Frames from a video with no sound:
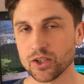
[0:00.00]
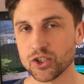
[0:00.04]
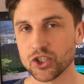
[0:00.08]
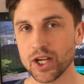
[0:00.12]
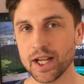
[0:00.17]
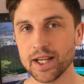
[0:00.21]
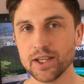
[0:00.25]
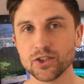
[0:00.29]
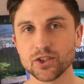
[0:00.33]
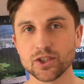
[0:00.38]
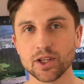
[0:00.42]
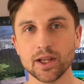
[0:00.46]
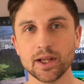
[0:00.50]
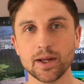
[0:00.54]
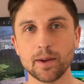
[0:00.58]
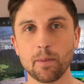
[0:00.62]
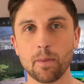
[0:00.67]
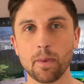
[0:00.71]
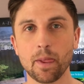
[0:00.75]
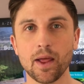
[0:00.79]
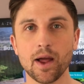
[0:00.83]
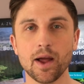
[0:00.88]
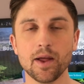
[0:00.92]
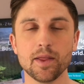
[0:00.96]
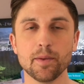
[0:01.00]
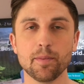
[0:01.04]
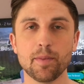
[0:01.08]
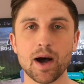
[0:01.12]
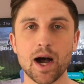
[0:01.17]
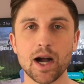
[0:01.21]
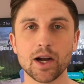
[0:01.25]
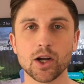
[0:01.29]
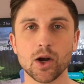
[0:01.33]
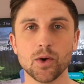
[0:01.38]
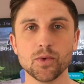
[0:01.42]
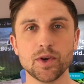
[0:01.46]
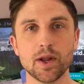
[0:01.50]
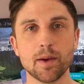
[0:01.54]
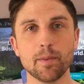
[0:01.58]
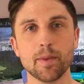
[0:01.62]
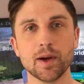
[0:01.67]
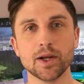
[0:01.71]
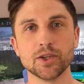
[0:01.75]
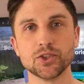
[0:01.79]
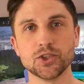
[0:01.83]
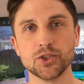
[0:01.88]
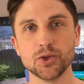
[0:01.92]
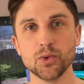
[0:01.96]
Change the barcode
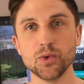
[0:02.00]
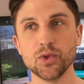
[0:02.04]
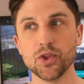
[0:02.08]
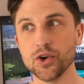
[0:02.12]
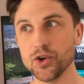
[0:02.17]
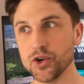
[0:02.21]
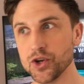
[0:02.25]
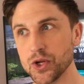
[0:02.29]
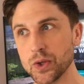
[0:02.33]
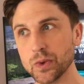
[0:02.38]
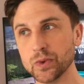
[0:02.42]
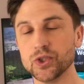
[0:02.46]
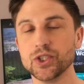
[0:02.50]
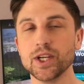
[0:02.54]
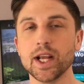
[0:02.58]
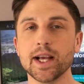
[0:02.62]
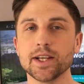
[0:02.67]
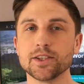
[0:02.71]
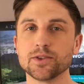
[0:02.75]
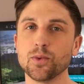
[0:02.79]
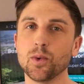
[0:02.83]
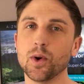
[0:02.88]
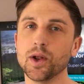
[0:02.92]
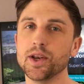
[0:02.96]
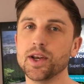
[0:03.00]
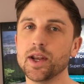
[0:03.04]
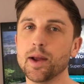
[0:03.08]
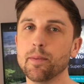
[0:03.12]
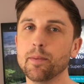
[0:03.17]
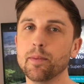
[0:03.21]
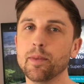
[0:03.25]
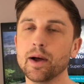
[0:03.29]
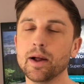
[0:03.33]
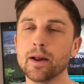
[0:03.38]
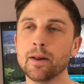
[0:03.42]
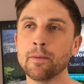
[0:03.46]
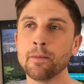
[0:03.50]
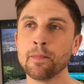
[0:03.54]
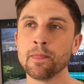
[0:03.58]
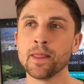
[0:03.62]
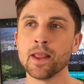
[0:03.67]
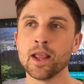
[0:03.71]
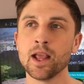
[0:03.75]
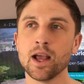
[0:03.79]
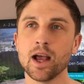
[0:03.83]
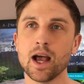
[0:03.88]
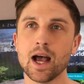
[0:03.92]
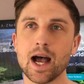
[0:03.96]
number to the new GS1 number.
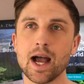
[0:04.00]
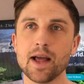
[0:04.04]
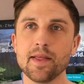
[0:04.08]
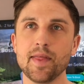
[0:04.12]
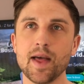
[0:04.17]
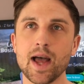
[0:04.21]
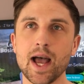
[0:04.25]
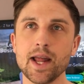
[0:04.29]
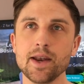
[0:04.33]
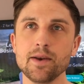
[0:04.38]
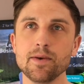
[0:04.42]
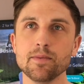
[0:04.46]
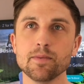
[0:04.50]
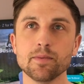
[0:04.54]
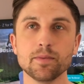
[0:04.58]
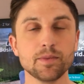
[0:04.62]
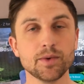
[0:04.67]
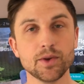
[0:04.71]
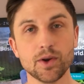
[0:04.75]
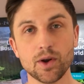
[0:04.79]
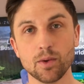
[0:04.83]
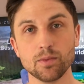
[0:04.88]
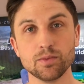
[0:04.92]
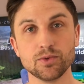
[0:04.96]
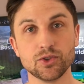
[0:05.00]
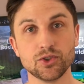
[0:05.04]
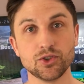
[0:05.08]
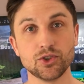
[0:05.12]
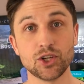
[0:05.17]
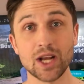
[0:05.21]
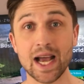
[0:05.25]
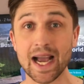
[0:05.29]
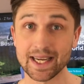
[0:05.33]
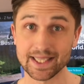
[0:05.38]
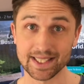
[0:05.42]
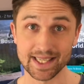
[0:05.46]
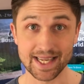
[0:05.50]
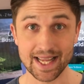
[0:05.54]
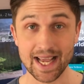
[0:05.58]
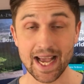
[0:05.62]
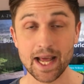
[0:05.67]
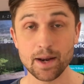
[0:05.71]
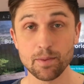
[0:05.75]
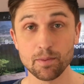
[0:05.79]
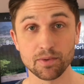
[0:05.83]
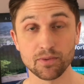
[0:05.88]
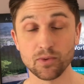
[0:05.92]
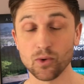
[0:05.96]
I then, you know, checked
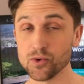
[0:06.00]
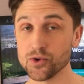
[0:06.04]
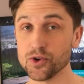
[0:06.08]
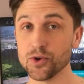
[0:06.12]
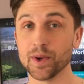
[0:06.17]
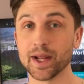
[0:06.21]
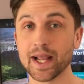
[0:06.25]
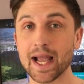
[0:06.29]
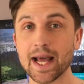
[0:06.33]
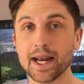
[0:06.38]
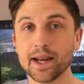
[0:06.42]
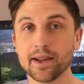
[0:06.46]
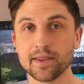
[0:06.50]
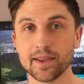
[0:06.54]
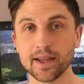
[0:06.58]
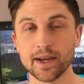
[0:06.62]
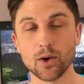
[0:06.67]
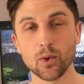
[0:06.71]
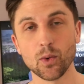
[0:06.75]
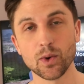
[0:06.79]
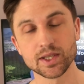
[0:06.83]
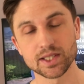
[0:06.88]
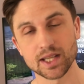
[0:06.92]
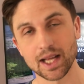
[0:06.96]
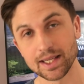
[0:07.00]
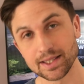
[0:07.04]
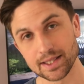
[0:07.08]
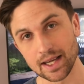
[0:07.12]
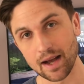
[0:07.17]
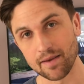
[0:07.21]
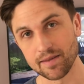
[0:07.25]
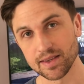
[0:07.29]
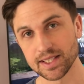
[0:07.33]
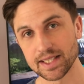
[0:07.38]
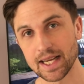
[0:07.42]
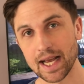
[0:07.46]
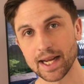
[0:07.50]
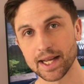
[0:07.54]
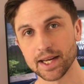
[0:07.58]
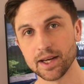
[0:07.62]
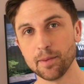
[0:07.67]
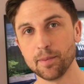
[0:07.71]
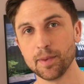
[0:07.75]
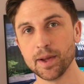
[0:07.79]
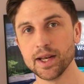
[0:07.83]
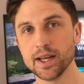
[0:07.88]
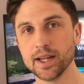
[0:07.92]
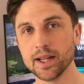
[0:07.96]
again before doing anything. I always like to have a second
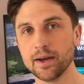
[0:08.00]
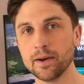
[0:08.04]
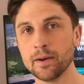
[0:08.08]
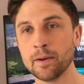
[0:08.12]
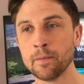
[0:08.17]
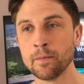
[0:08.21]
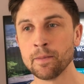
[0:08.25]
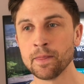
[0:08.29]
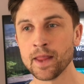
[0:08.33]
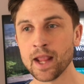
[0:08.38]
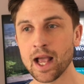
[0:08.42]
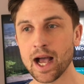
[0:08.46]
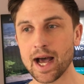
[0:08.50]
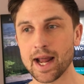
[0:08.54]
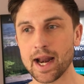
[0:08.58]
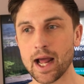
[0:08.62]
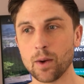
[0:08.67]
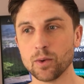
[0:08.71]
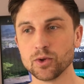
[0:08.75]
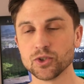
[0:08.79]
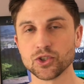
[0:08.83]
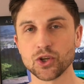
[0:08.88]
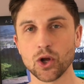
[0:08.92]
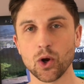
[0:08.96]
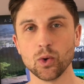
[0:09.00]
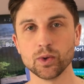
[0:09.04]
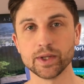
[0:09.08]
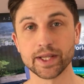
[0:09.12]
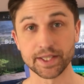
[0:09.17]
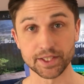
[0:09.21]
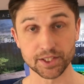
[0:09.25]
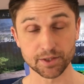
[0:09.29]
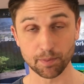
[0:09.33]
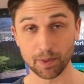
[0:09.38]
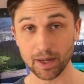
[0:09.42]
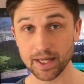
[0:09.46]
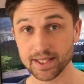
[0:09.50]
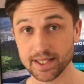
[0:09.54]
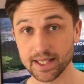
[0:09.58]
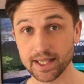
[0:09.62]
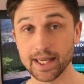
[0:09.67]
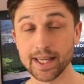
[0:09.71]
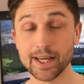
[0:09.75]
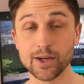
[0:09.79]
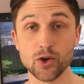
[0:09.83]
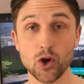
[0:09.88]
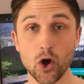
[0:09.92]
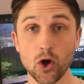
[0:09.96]
opinion, and I was told
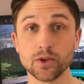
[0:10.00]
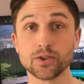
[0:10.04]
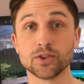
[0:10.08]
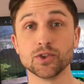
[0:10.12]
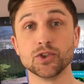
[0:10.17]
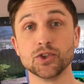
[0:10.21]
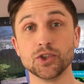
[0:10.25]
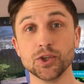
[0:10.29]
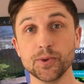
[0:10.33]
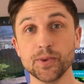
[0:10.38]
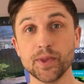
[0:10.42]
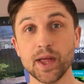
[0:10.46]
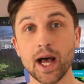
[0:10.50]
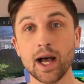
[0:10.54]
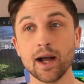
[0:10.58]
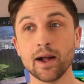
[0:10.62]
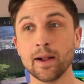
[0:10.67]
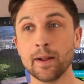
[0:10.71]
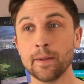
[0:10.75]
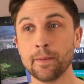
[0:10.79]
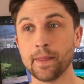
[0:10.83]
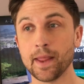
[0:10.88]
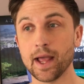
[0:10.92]
explicitly not to do that.